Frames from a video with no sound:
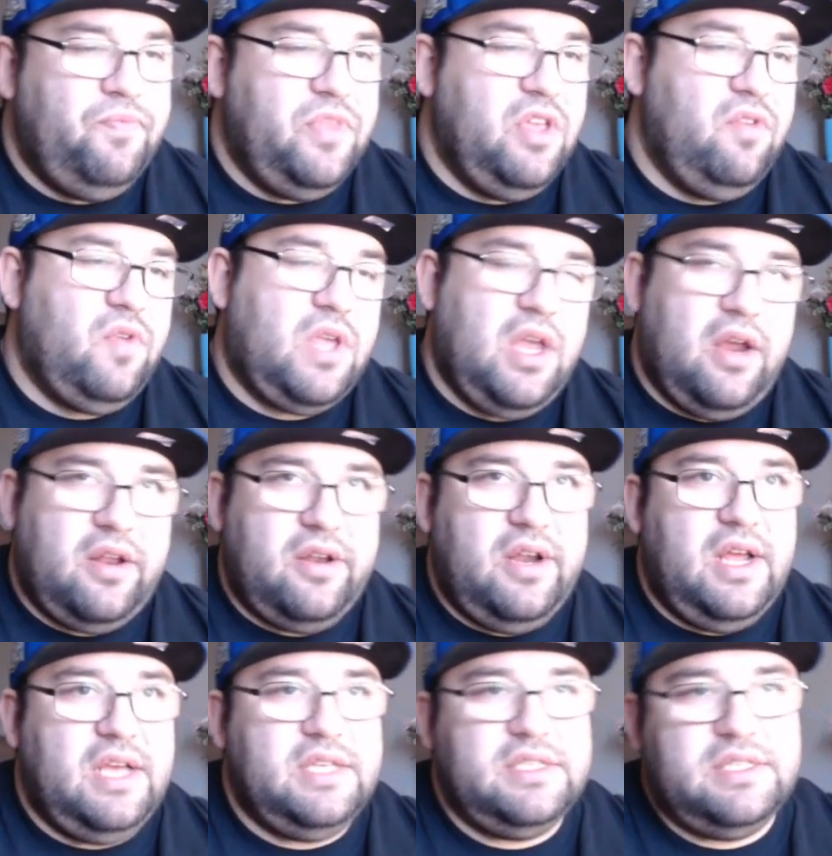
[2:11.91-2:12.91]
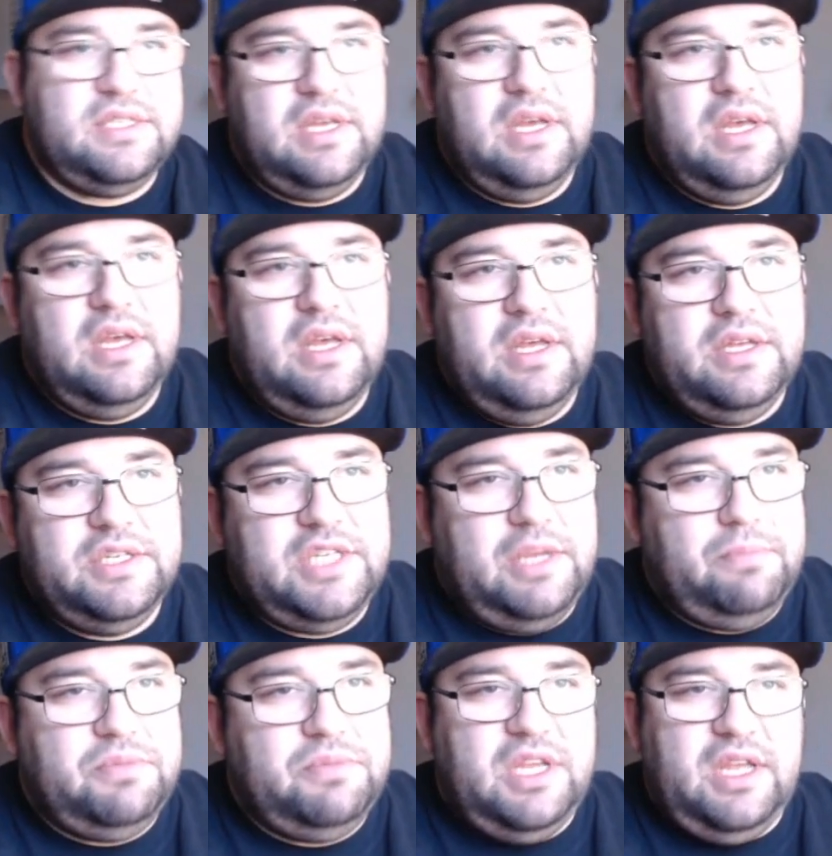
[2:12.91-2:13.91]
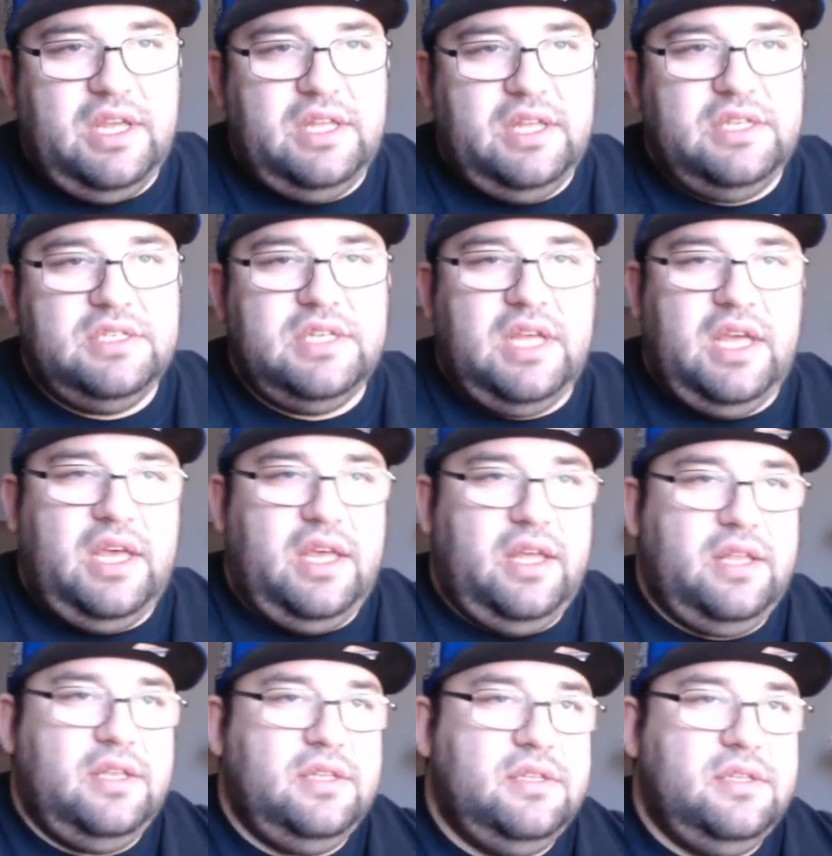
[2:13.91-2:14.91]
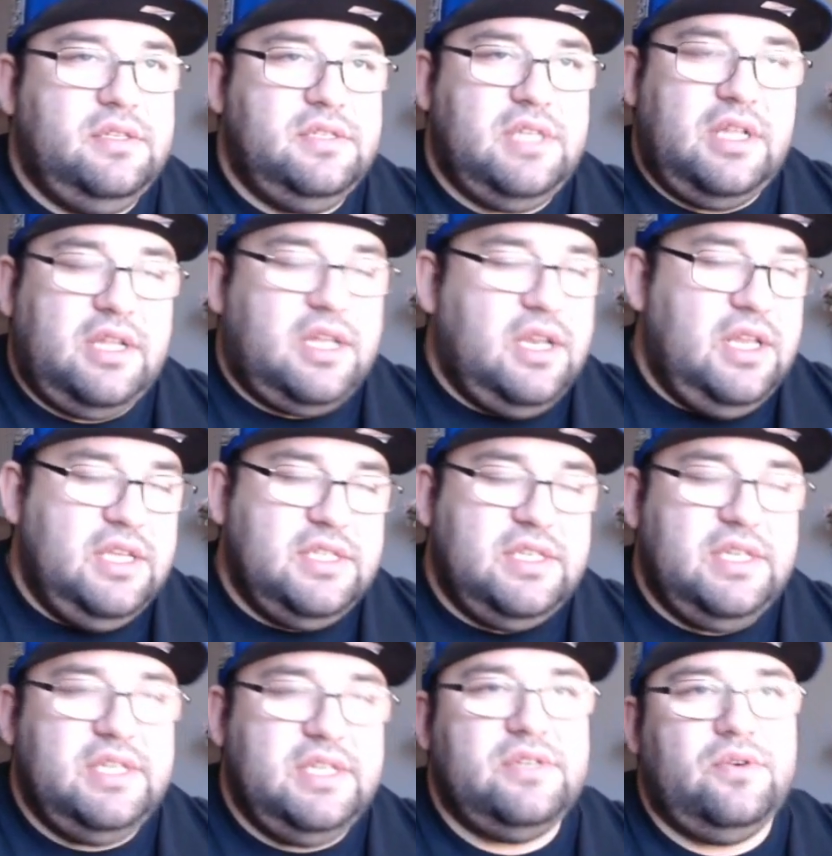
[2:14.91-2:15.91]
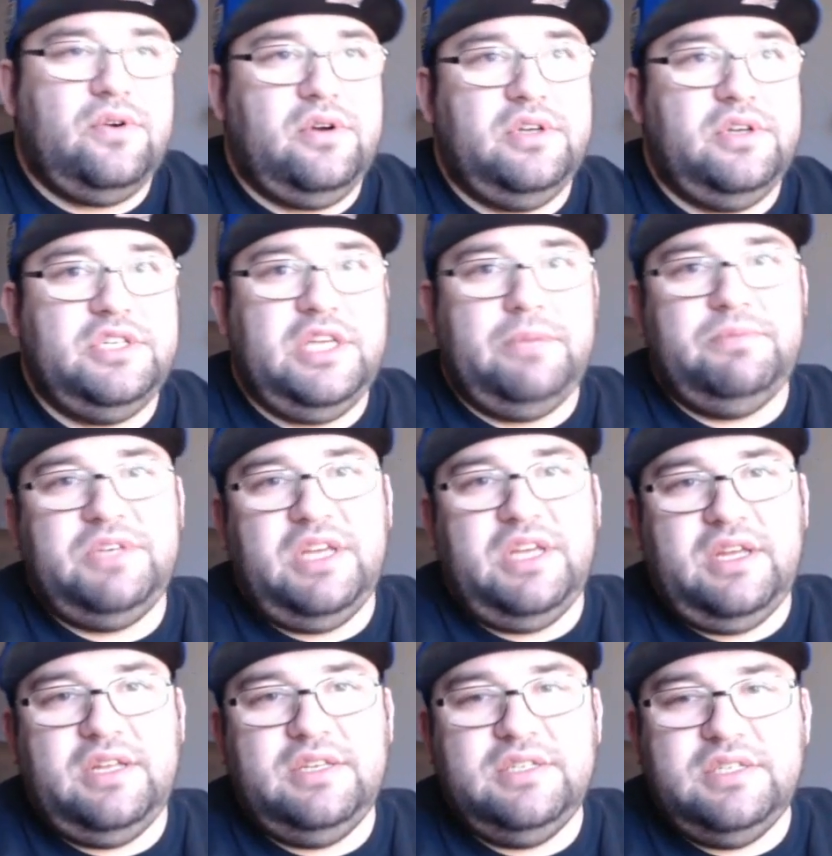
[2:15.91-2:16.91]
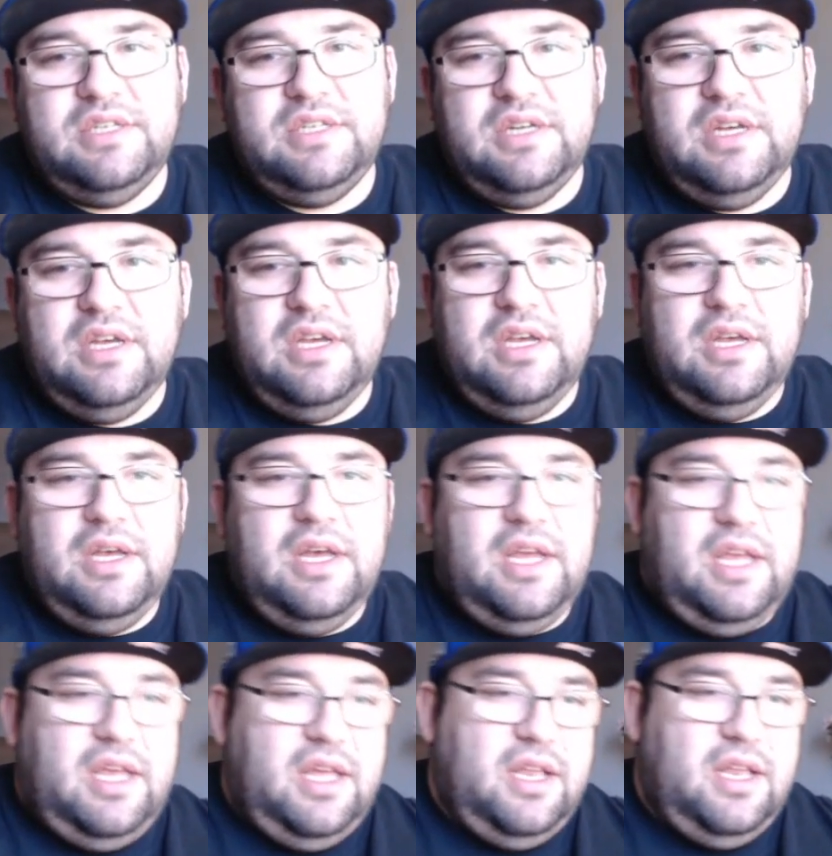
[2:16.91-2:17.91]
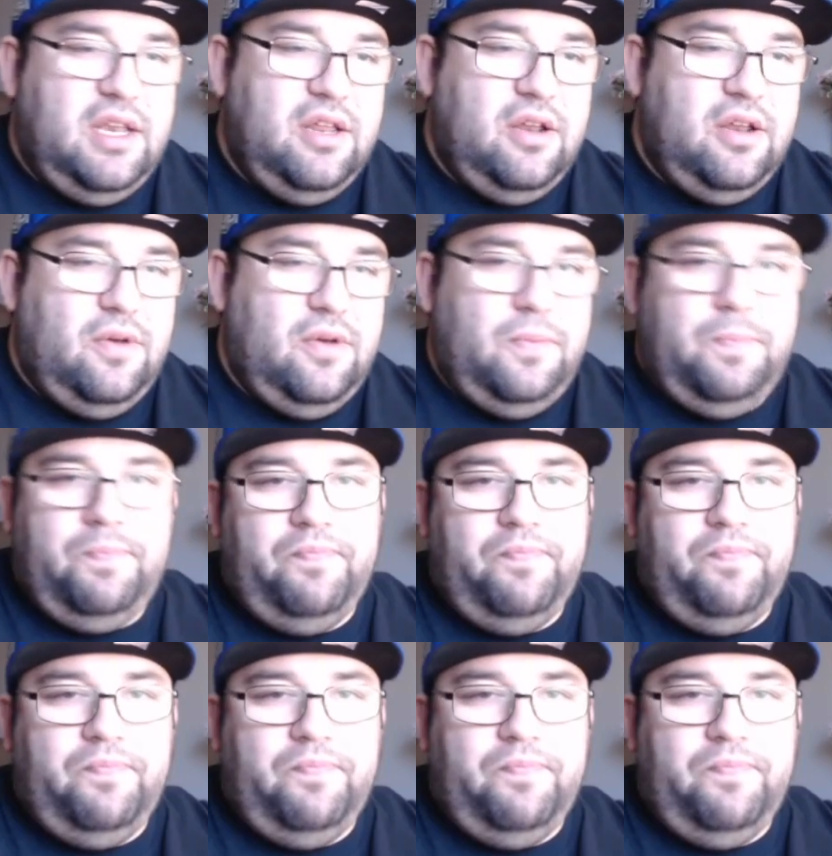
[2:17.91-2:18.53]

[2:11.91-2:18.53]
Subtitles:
If a character has shape change and telekinesis or shape change and